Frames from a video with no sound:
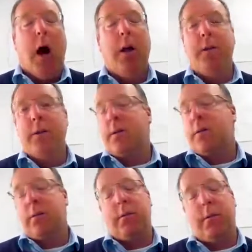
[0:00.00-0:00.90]
And
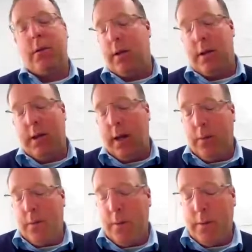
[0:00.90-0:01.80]
you
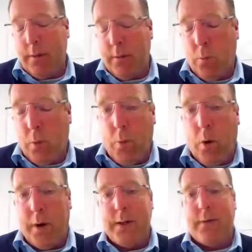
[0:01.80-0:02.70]
know what